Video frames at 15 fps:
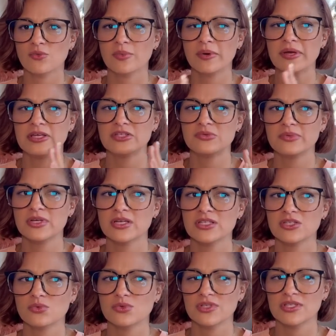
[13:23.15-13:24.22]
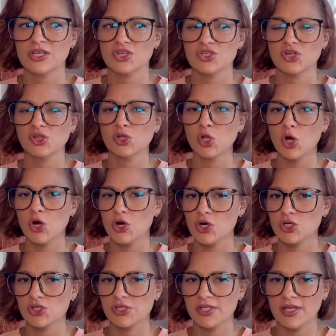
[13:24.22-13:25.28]
but is because it was such a
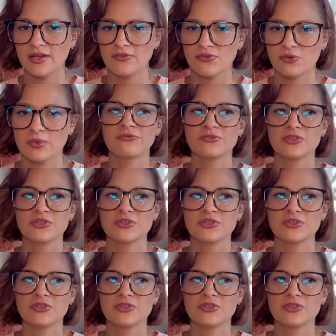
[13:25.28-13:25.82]
large thing for me